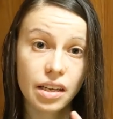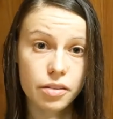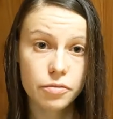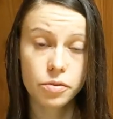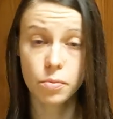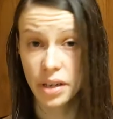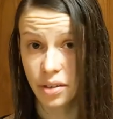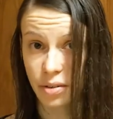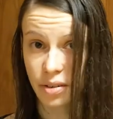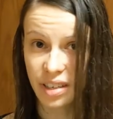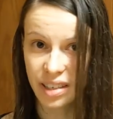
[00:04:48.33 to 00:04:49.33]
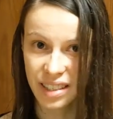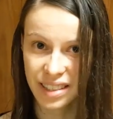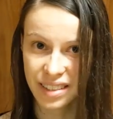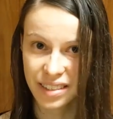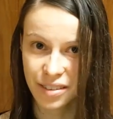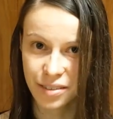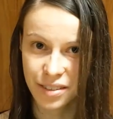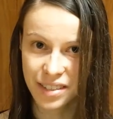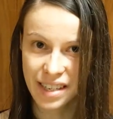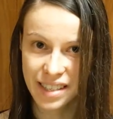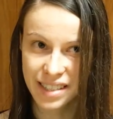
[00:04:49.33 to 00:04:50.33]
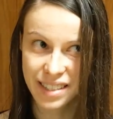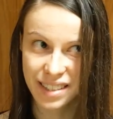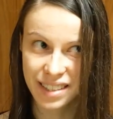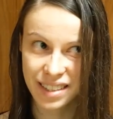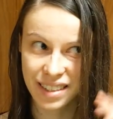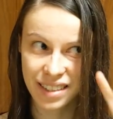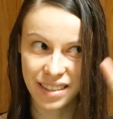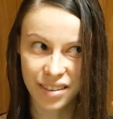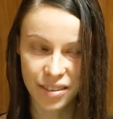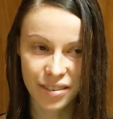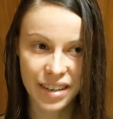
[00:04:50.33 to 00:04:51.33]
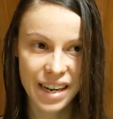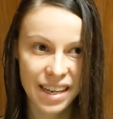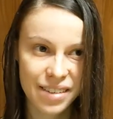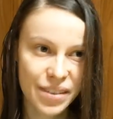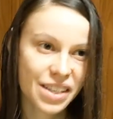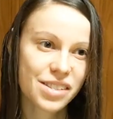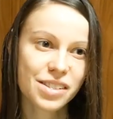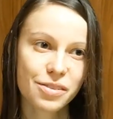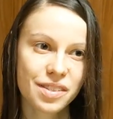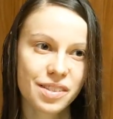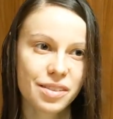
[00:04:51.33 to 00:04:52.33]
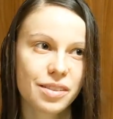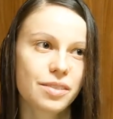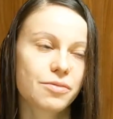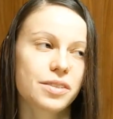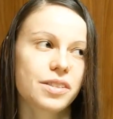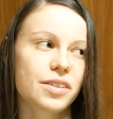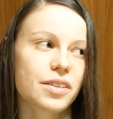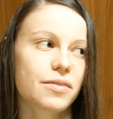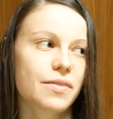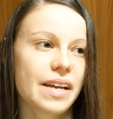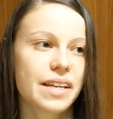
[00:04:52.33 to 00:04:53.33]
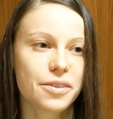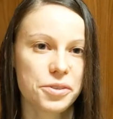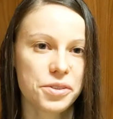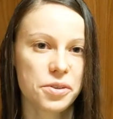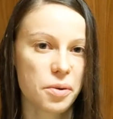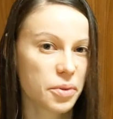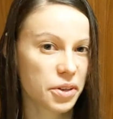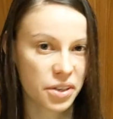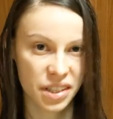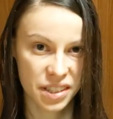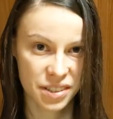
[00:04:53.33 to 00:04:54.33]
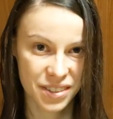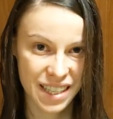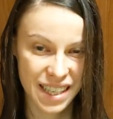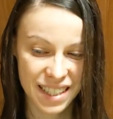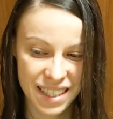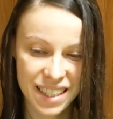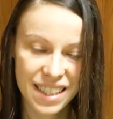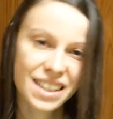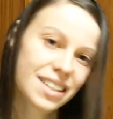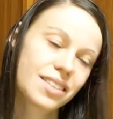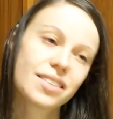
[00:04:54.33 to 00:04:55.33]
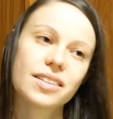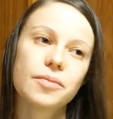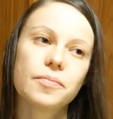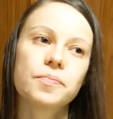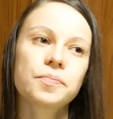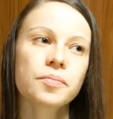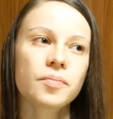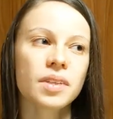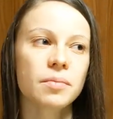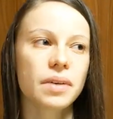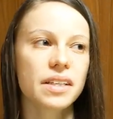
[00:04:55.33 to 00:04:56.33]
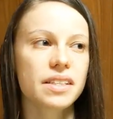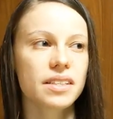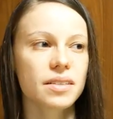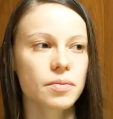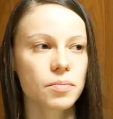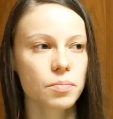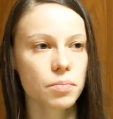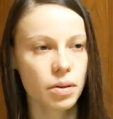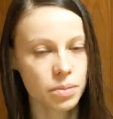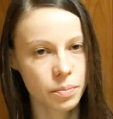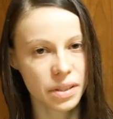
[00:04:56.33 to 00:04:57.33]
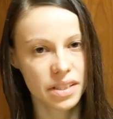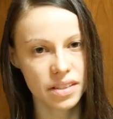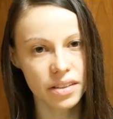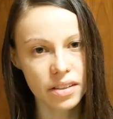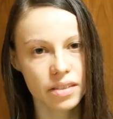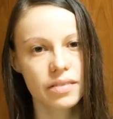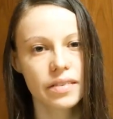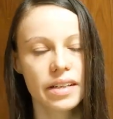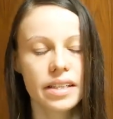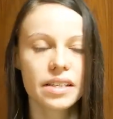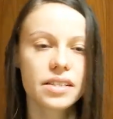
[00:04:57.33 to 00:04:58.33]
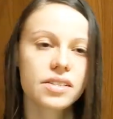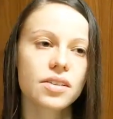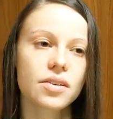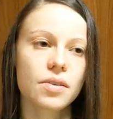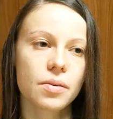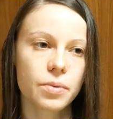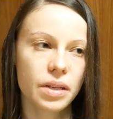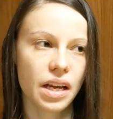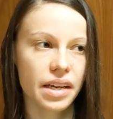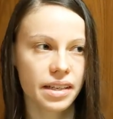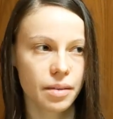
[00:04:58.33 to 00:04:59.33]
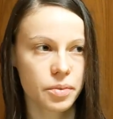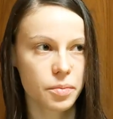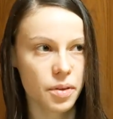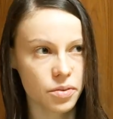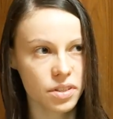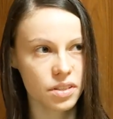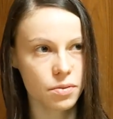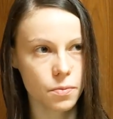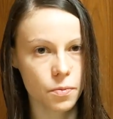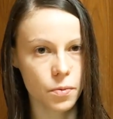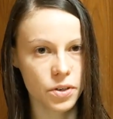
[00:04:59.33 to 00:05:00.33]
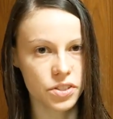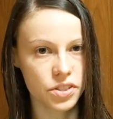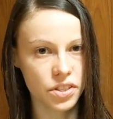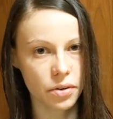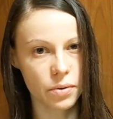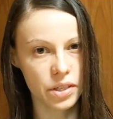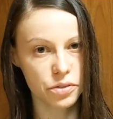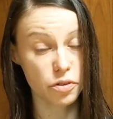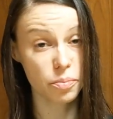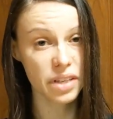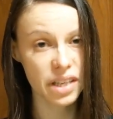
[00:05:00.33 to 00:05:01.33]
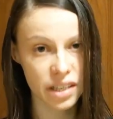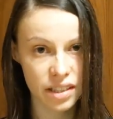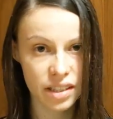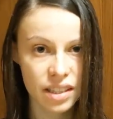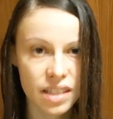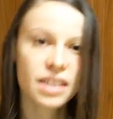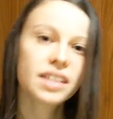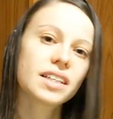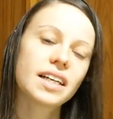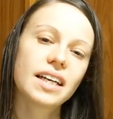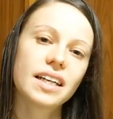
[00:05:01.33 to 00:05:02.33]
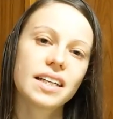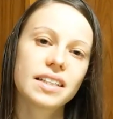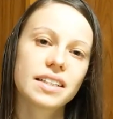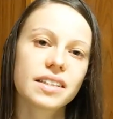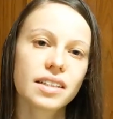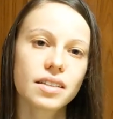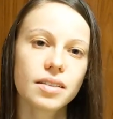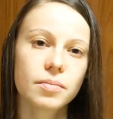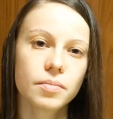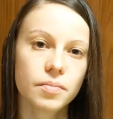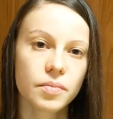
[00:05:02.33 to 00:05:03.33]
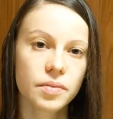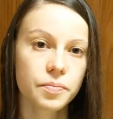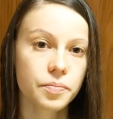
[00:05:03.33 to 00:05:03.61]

if the weather, you know, stays okay, because it's if it's gonna rain or so I'm not gonna do that. Um, but probably it's not gonna rain, so I will hike up the mountain, watch the sunrise from there, and um,